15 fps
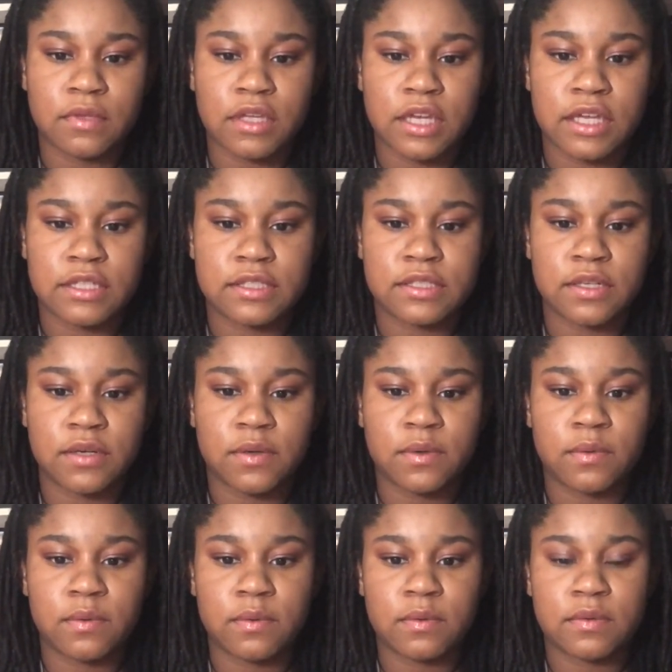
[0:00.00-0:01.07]
And
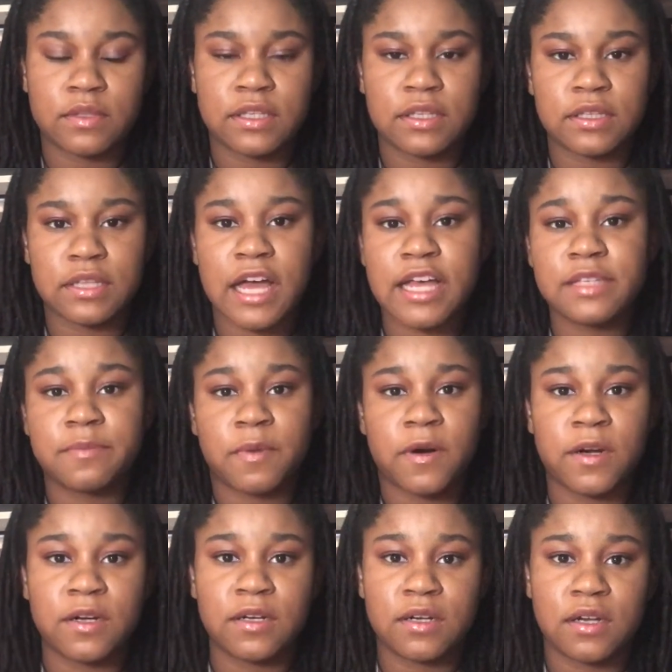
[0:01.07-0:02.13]
so the last
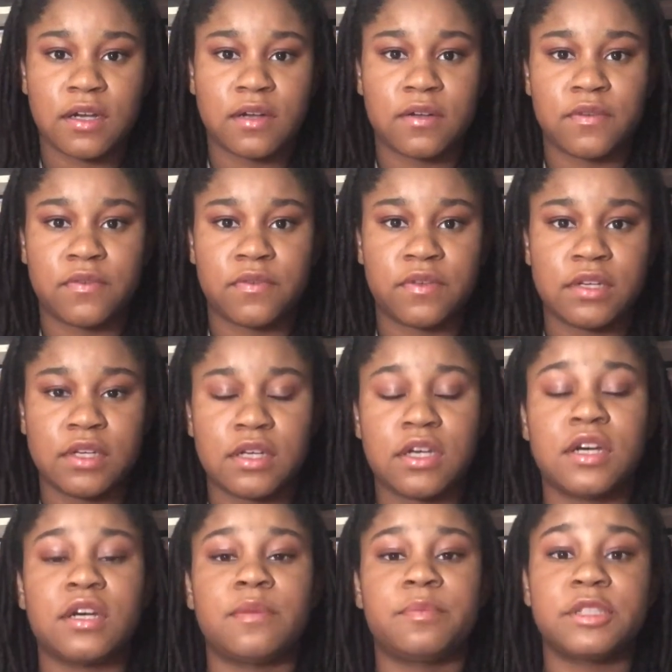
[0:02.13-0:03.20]
part of
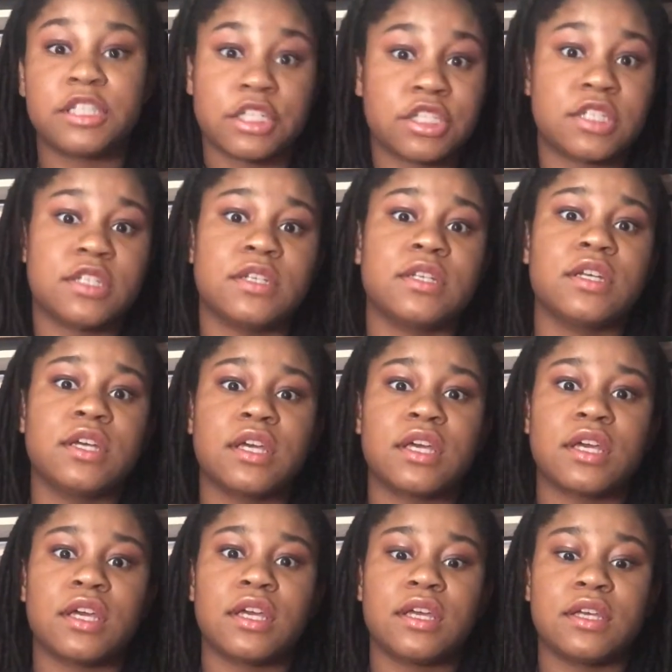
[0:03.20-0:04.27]
a petition
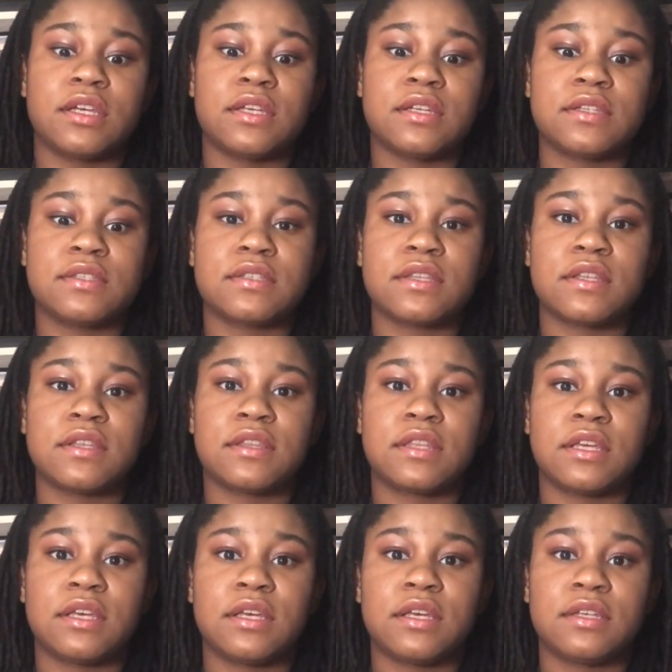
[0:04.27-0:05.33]
is
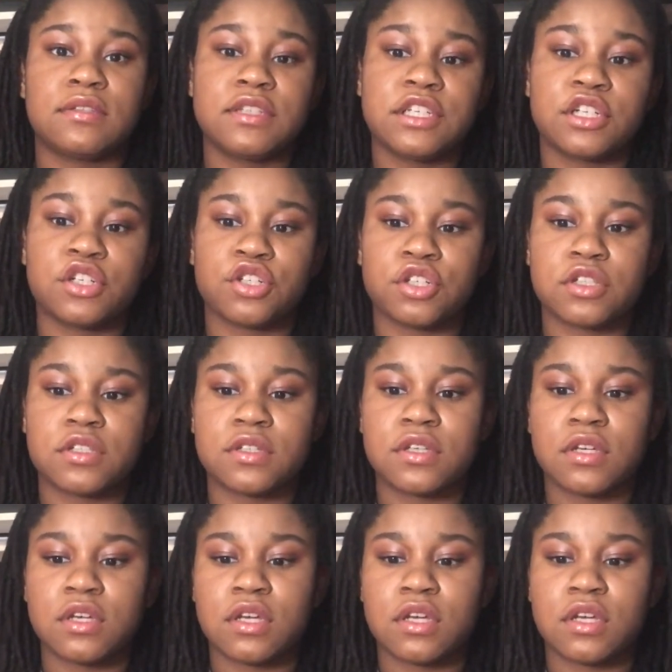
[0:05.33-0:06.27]
the signatures.